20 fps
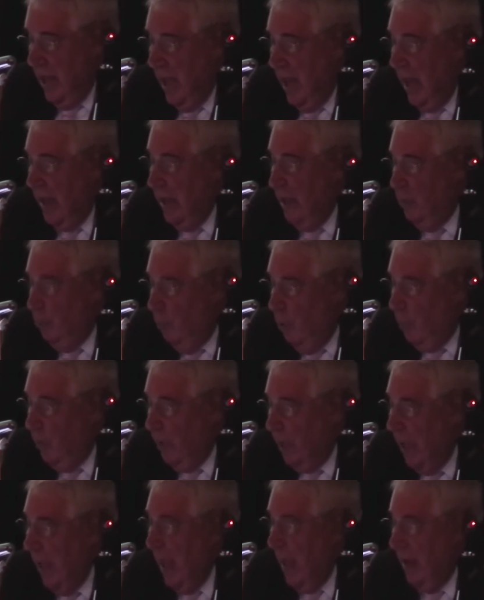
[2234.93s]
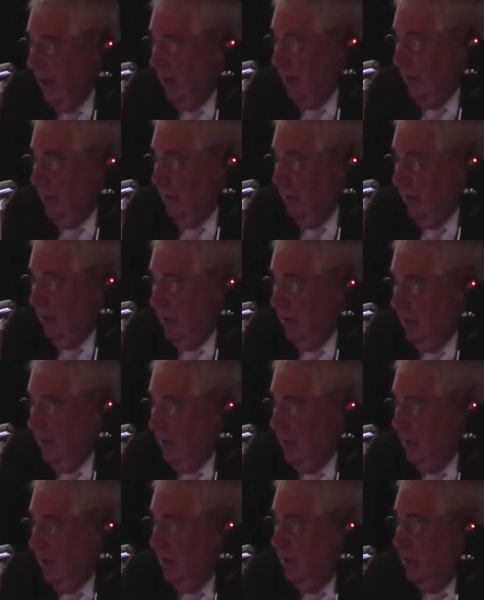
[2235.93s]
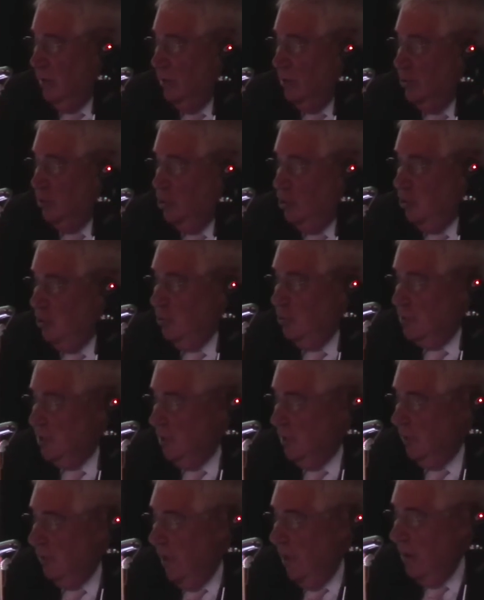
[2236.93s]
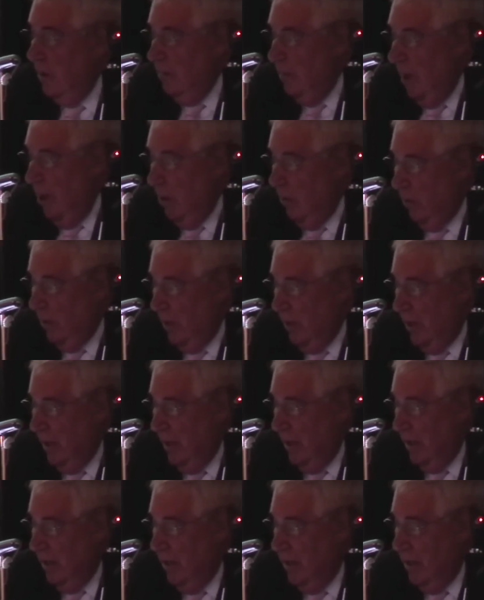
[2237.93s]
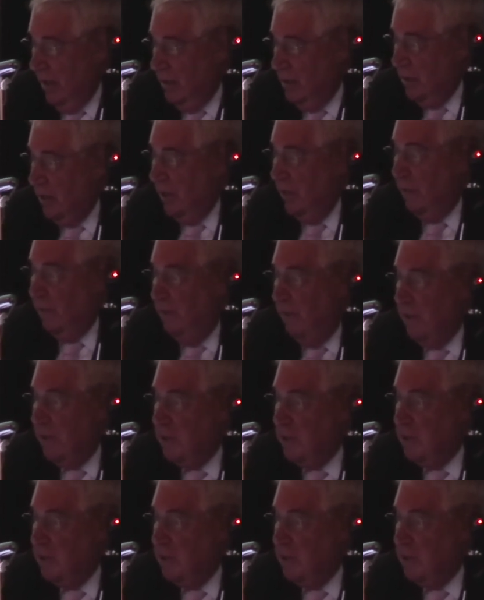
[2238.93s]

And he wrote again to Silvana Mauri to confess